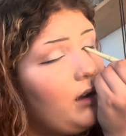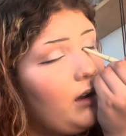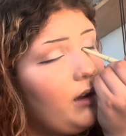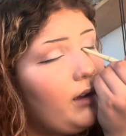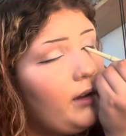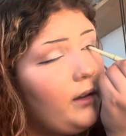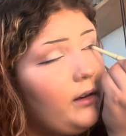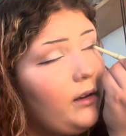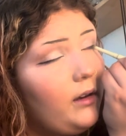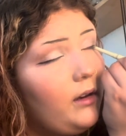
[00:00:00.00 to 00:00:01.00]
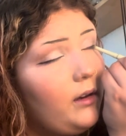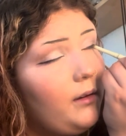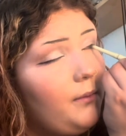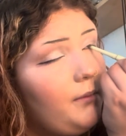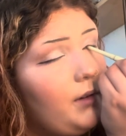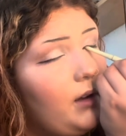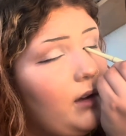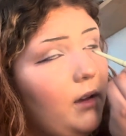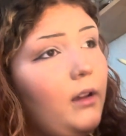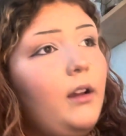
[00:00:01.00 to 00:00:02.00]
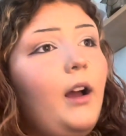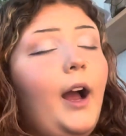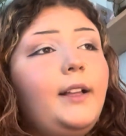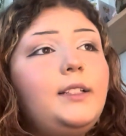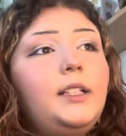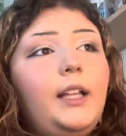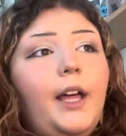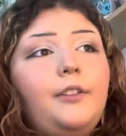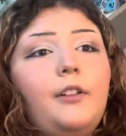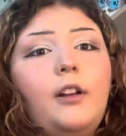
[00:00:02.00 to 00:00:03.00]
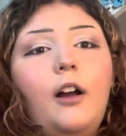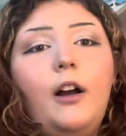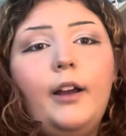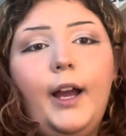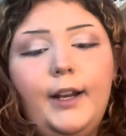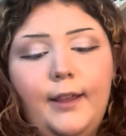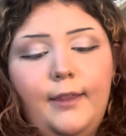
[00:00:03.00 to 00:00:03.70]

and I did lather it on kind of